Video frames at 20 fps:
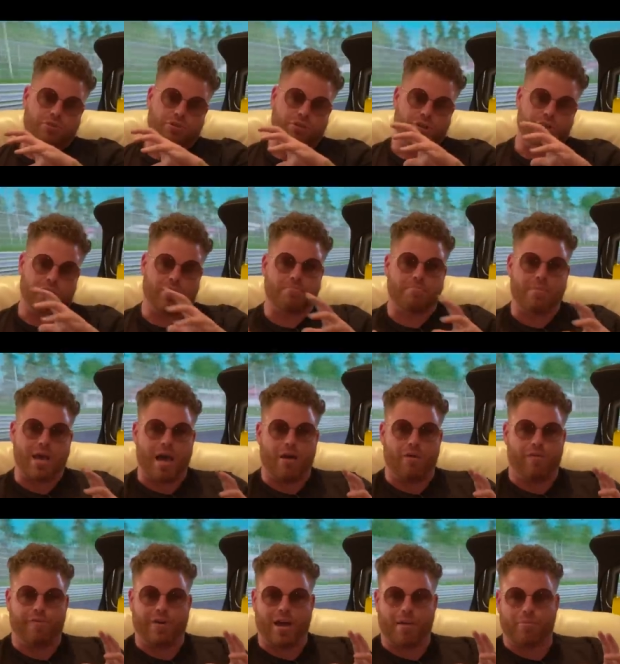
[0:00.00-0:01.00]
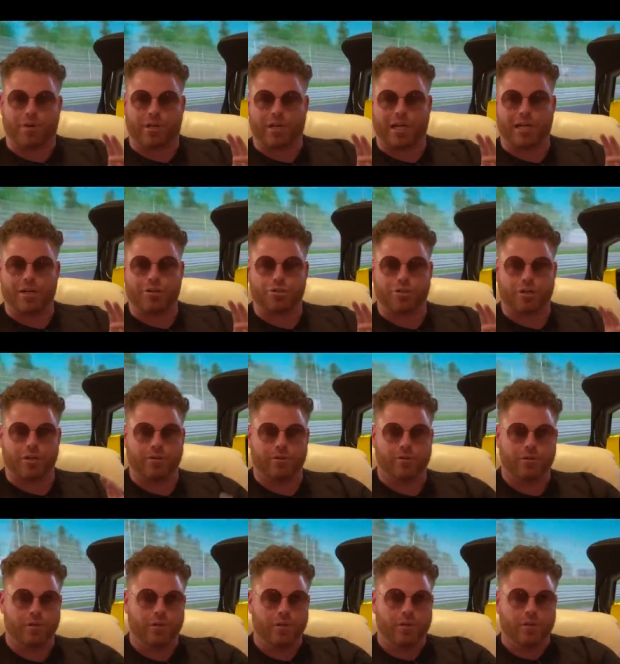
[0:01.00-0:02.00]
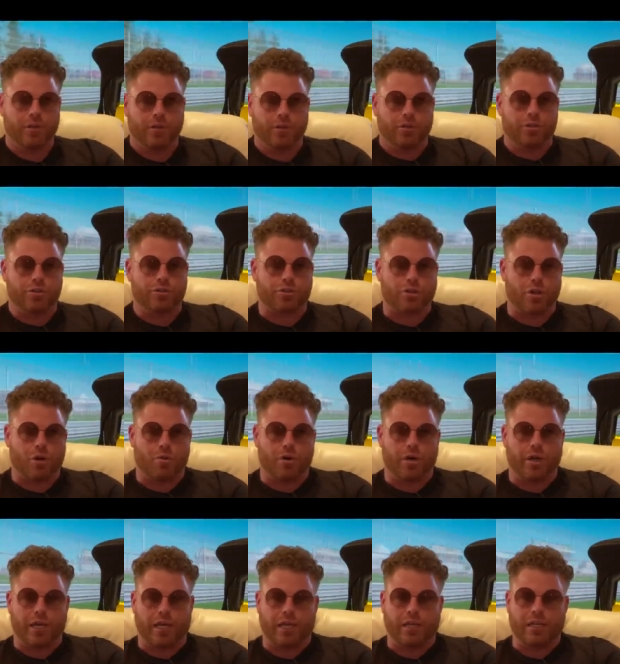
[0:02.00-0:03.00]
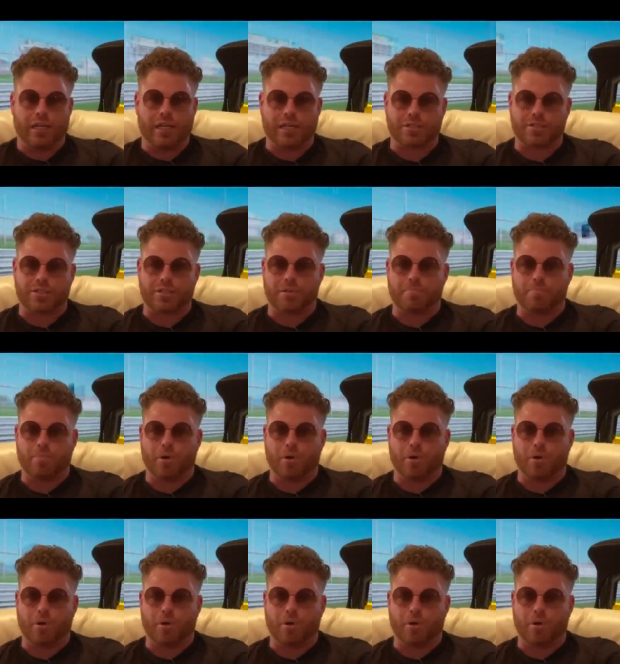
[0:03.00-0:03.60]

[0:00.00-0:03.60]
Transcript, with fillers: good at metal fabrication. So I enlisted